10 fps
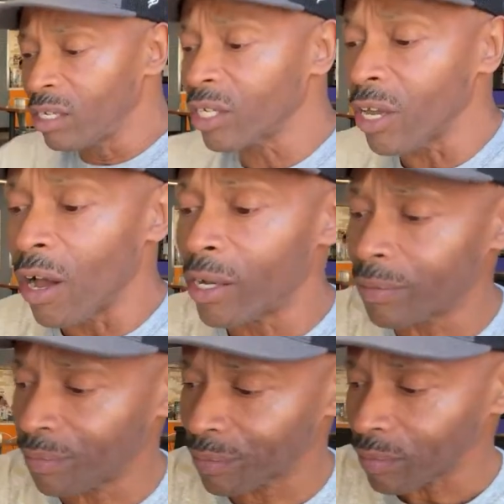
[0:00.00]
Look,
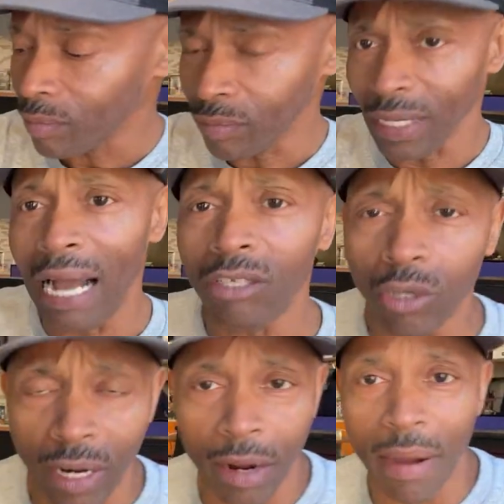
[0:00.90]
y'all.
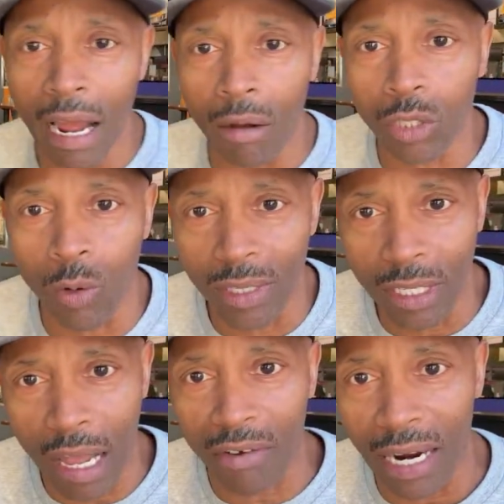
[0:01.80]
I told everybody I was
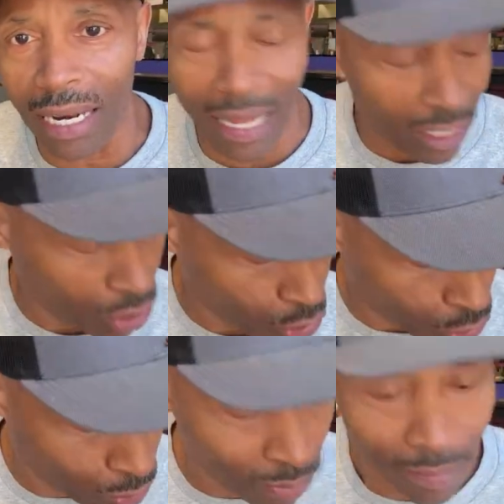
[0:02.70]
going to South Carolina
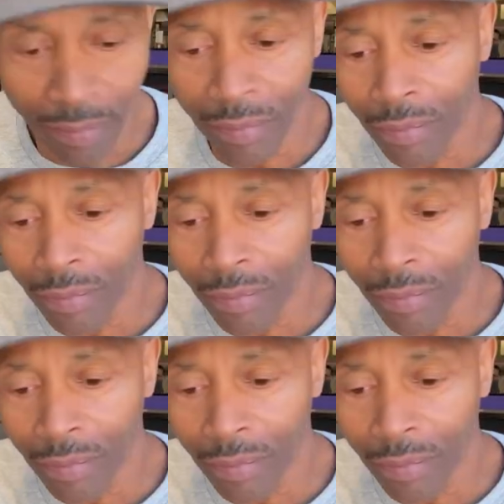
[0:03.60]
in June.